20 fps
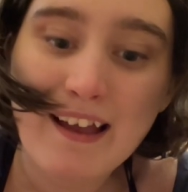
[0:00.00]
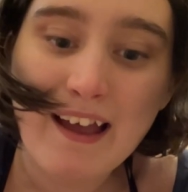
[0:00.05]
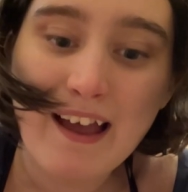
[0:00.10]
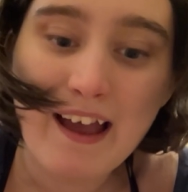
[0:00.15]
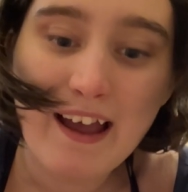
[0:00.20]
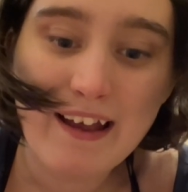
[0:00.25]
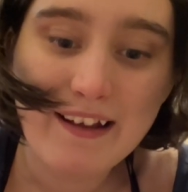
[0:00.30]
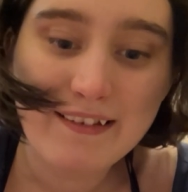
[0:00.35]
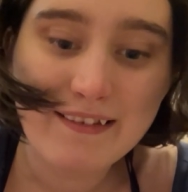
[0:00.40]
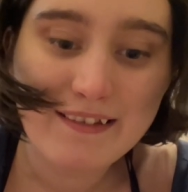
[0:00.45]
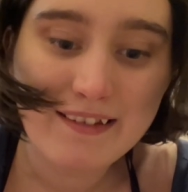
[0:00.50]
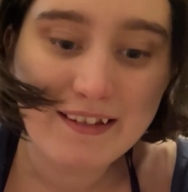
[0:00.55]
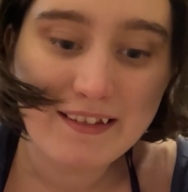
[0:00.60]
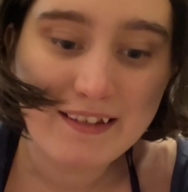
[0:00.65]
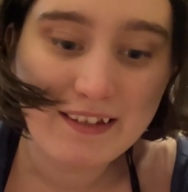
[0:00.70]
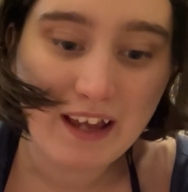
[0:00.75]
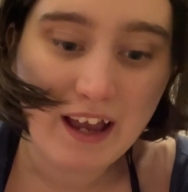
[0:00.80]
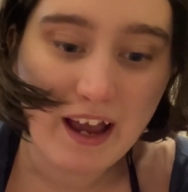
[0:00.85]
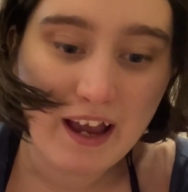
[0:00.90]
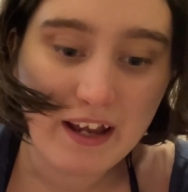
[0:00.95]
And since
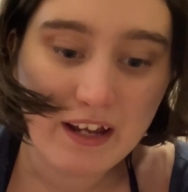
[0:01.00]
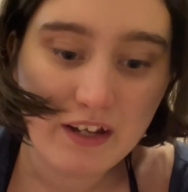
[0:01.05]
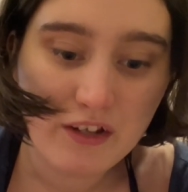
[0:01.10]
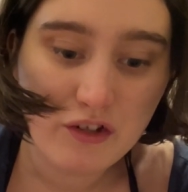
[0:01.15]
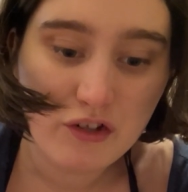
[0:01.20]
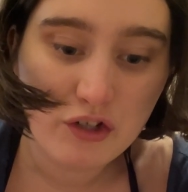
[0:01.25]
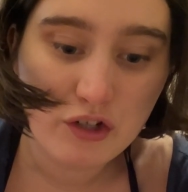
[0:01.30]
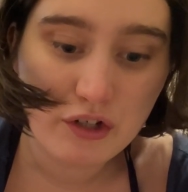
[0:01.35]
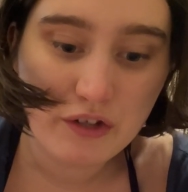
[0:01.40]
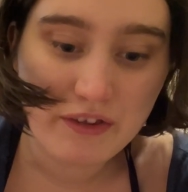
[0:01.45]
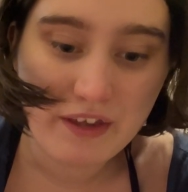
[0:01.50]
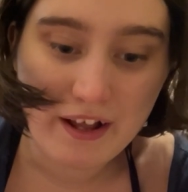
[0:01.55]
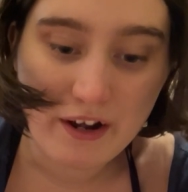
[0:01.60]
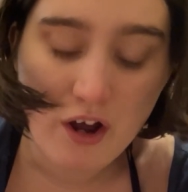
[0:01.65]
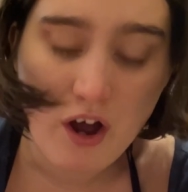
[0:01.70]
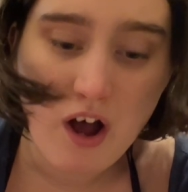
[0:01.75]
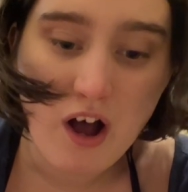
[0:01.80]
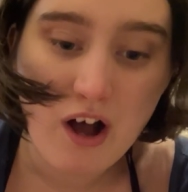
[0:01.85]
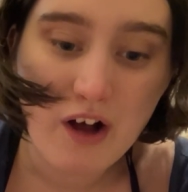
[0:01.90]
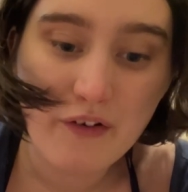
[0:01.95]
I took that
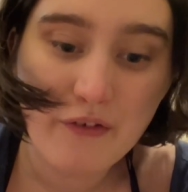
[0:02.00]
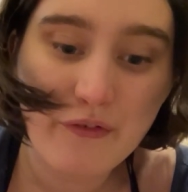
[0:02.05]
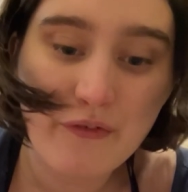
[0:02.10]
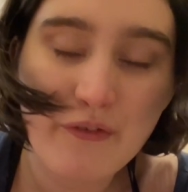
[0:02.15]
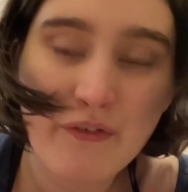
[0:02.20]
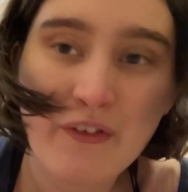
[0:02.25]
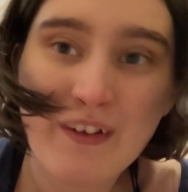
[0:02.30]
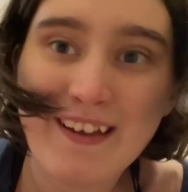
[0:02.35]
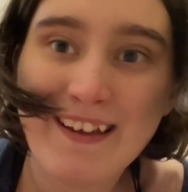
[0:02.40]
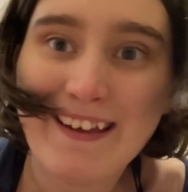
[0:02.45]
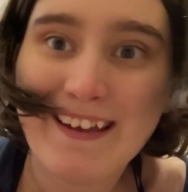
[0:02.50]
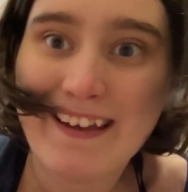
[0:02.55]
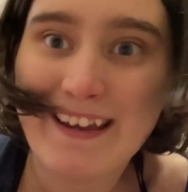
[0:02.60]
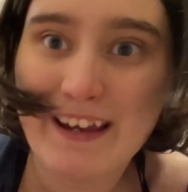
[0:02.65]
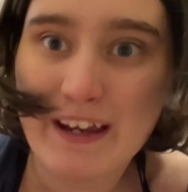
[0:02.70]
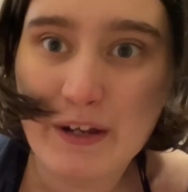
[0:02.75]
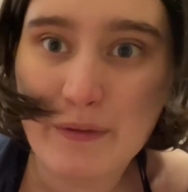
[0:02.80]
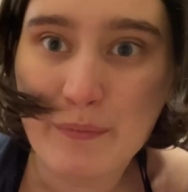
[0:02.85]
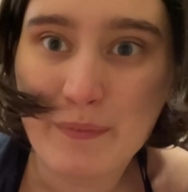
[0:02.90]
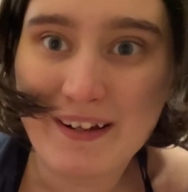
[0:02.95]
off,
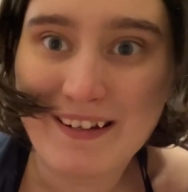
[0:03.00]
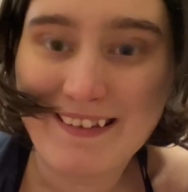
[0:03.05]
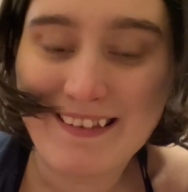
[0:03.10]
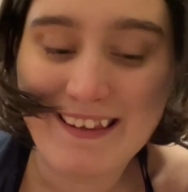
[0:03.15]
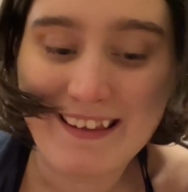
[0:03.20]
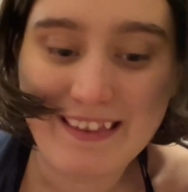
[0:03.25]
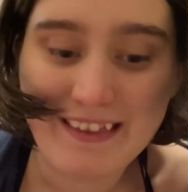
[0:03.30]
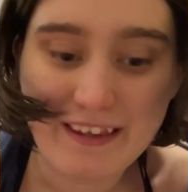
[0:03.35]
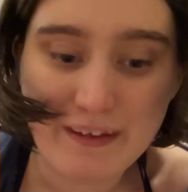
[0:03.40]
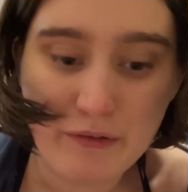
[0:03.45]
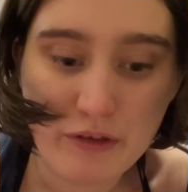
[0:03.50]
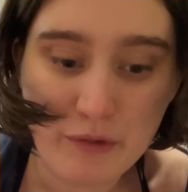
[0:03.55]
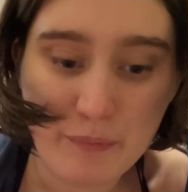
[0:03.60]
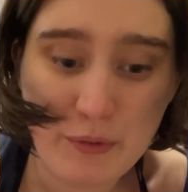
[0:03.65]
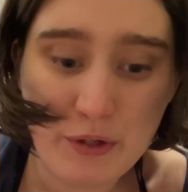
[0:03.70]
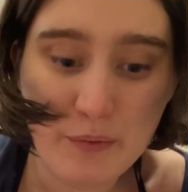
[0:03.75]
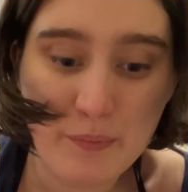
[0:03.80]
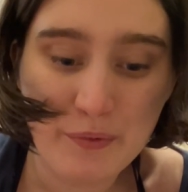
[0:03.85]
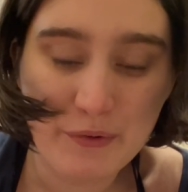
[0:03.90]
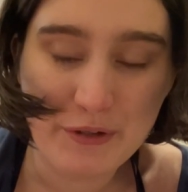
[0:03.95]
it meant that the
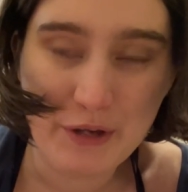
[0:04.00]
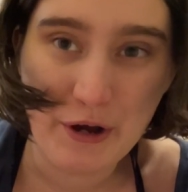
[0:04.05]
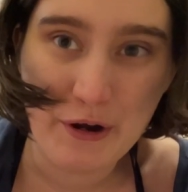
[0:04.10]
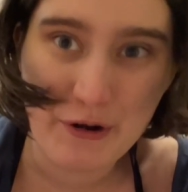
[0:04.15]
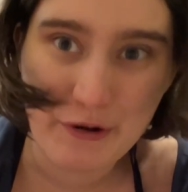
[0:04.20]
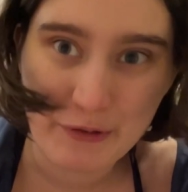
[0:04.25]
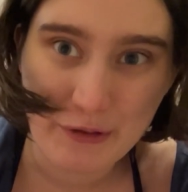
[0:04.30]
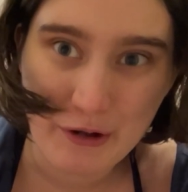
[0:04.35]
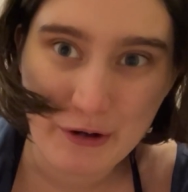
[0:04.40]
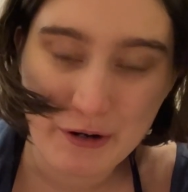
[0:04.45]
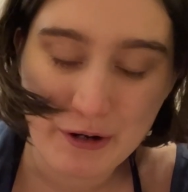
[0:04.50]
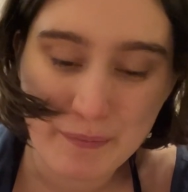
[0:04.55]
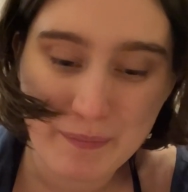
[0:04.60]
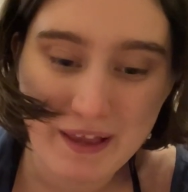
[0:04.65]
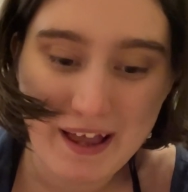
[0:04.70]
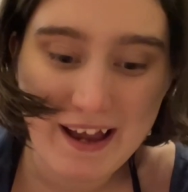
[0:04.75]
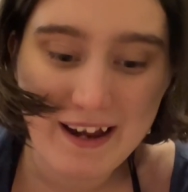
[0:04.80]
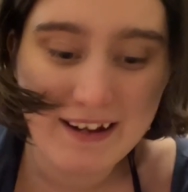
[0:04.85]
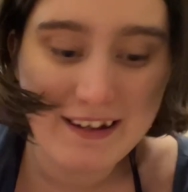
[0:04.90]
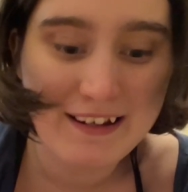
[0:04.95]
pupils are no longer
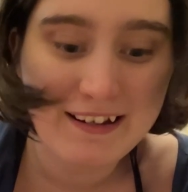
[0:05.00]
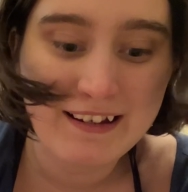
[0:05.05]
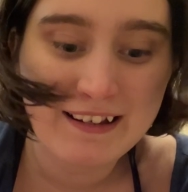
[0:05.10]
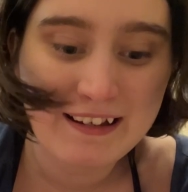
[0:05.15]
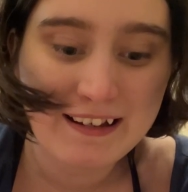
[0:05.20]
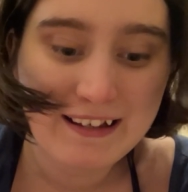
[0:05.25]
black.